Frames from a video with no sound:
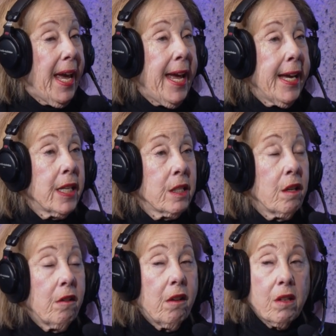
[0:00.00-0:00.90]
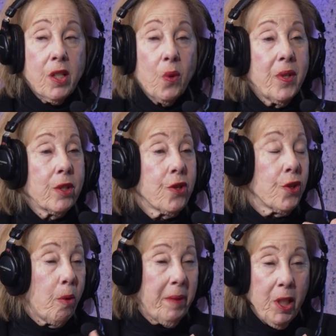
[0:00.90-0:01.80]
And so there are
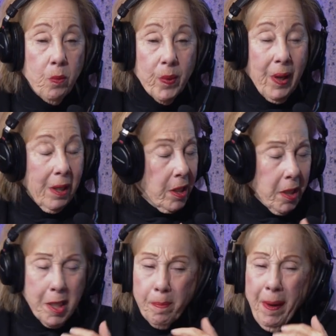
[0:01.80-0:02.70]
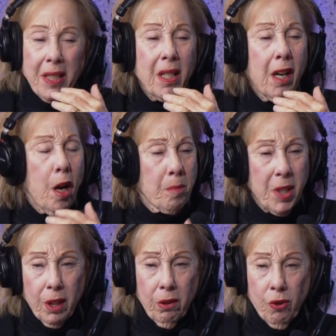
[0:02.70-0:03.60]
so many unexpected
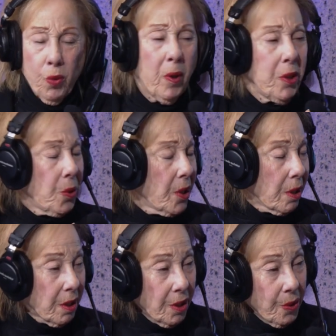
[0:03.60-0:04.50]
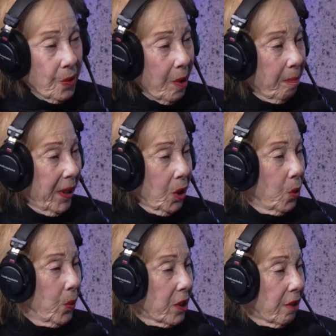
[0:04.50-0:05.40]
obstacles when you start to do something
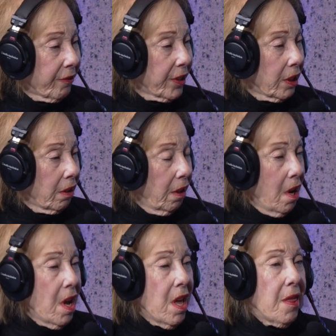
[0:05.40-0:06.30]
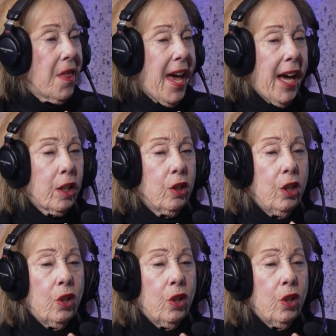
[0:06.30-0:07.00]
new and different that